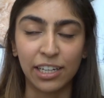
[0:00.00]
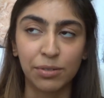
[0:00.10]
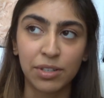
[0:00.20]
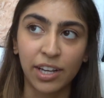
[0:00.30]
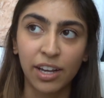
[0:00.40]
I
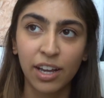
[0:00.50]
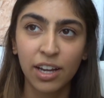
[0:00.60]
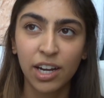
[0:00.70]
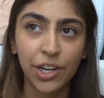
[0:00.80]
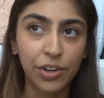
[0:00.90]
was like,
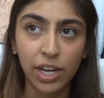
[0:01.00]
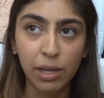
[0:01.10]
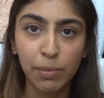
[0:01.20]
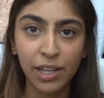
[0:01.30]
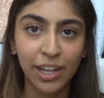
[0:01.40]
are you
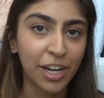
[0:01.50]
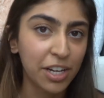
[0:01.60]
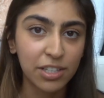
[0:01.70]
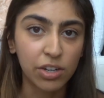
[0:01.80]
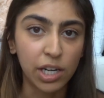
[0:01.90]
kidding me? Like,
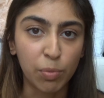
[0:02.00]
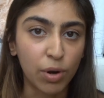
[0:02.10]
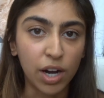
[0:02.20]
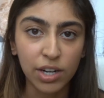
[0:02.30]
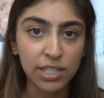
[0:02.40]
is there any
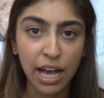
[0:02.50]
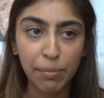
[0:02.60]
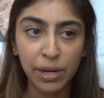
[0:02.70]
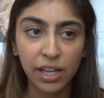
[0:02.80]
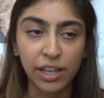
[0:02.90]
progress
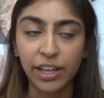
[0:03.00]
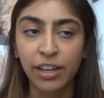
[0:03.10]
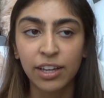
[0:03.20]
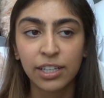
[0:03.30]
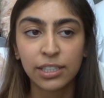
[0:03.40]
happening? Like
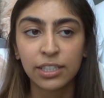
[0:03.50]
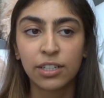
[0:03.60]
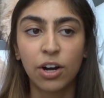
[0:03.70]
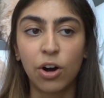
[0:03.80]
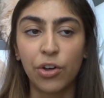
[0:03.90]

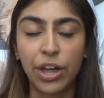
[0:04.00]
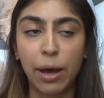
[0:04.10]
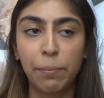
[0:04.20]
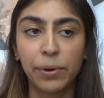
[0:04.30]
all of that.